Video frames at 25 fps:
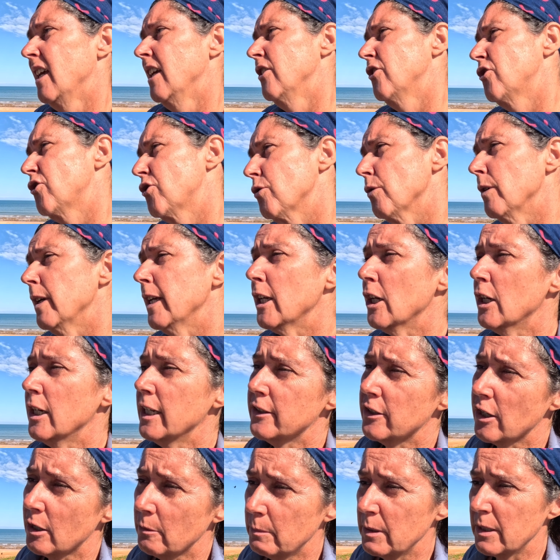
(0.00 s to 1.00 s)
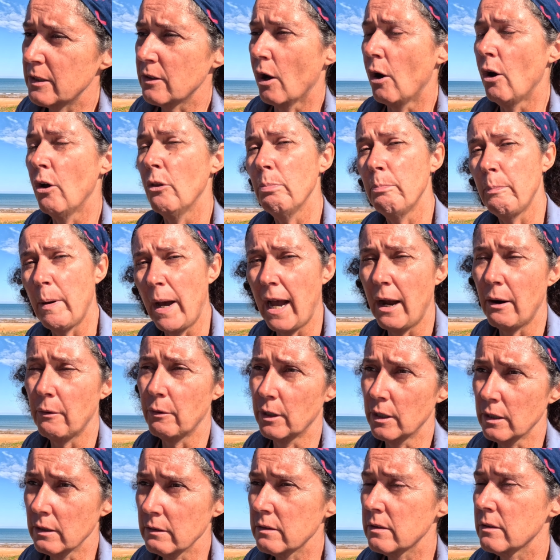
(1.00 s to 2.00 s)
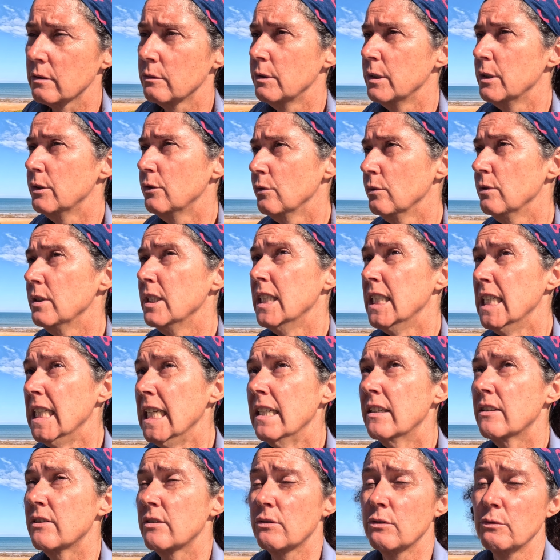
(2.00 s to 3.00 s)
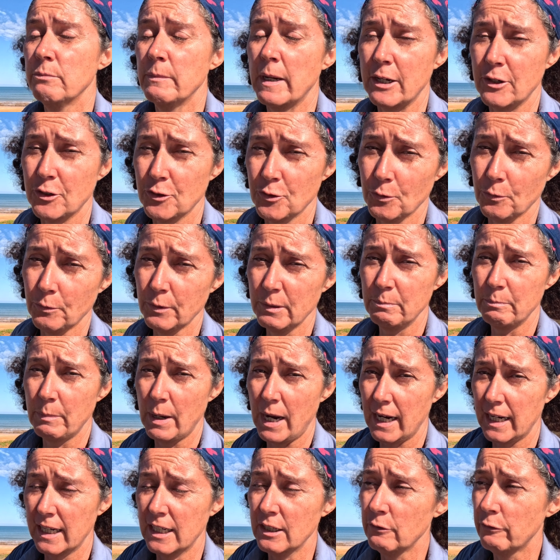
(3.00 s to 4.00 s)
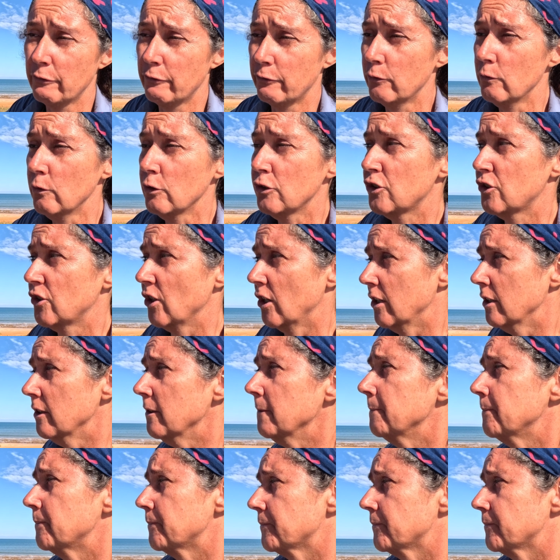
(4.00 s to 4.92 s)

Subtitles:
It's drawing a little bit on power, so we do need to make sure we park in full sun.